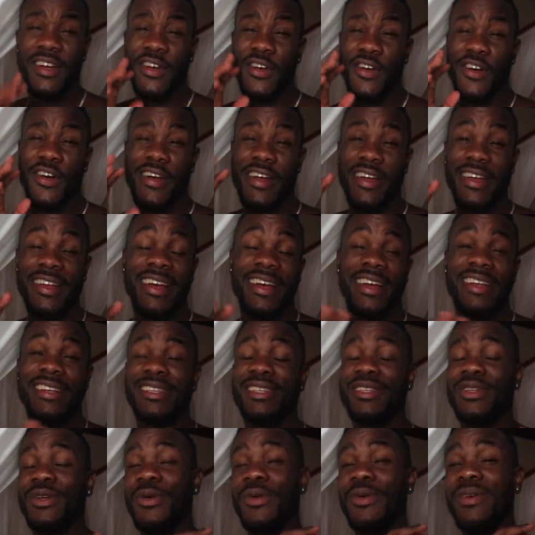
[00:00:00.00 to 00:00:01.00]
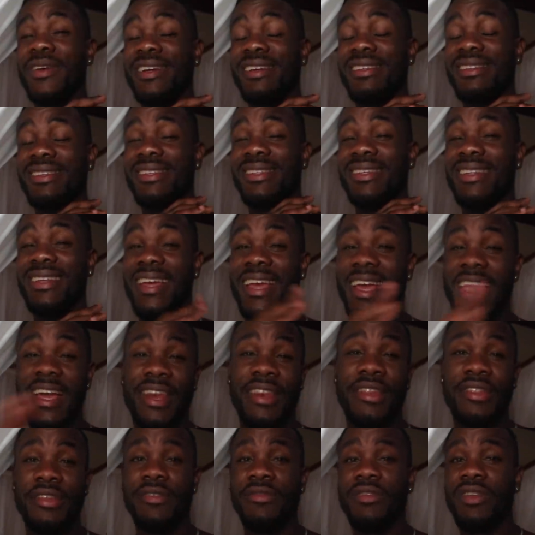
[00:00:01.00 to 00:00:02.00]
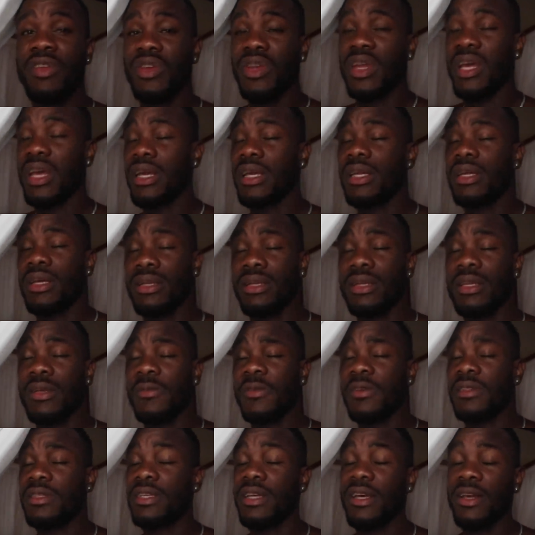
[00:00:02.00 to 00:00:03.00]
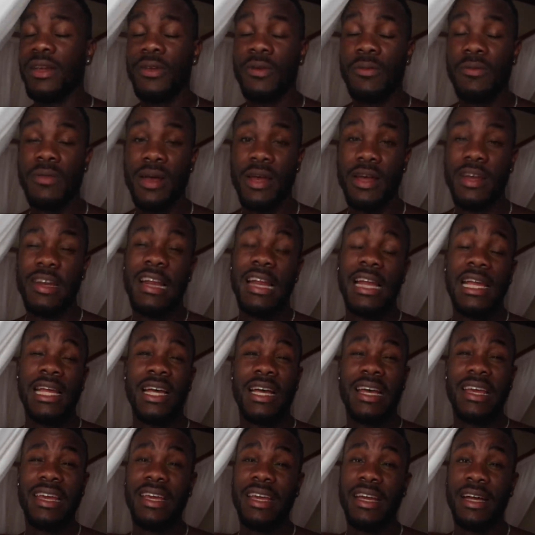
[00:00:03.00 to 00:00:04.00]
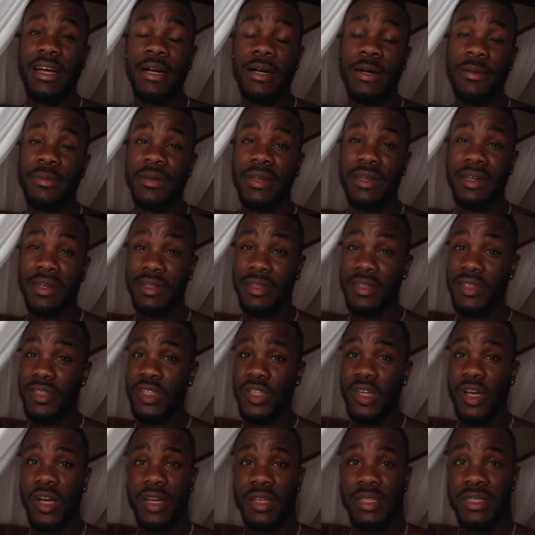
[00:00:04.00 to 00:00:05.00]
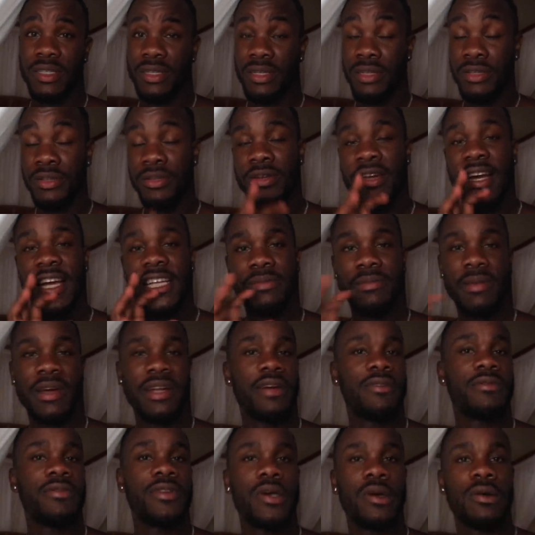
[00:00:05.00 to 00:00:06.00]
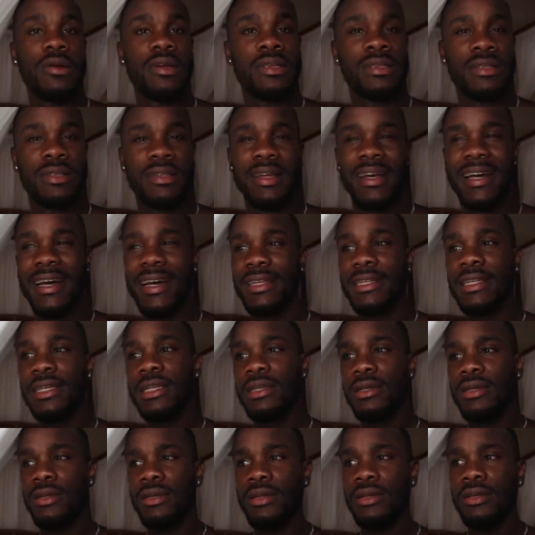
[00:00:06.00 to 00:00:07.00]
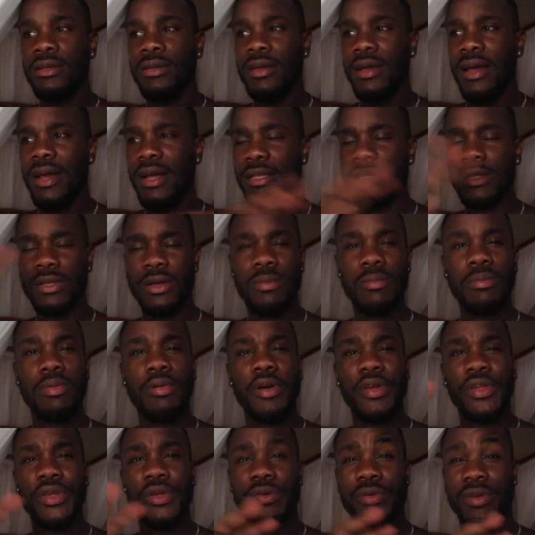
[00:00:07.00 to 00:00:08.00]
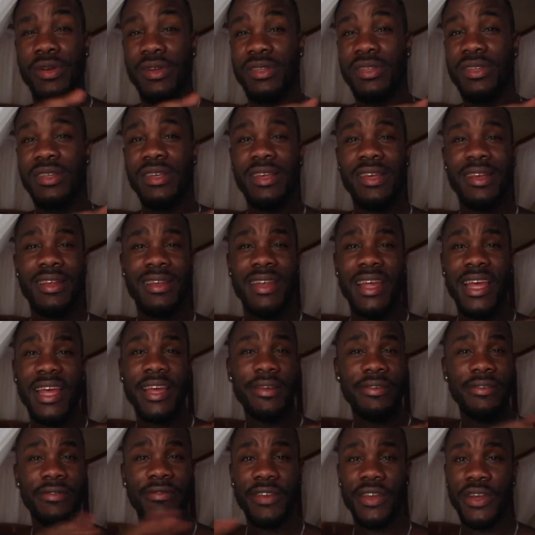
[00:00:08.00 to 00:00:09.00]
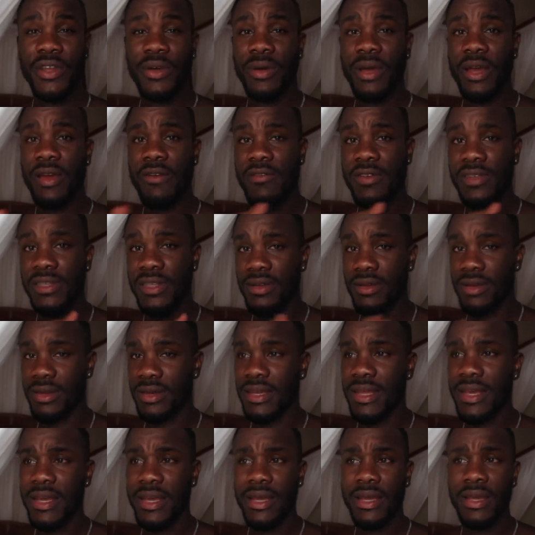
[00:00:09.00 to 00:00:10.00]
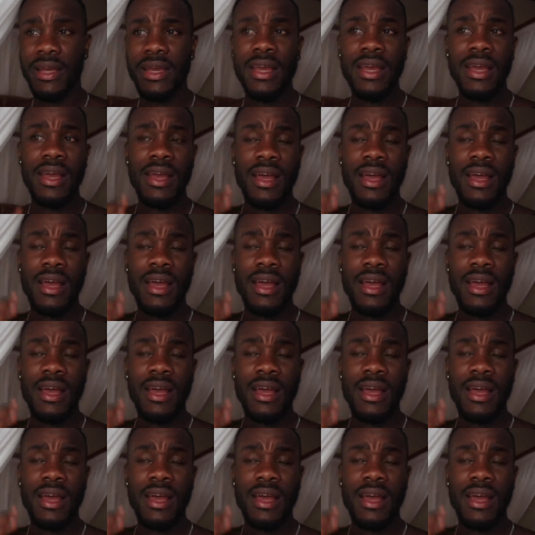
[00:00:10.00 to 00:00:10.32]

All right, guys. So it's the end of the night, and let me tell you, man, I am exhausted. You guys might have noticed that at some point you were seeing like a video every single day.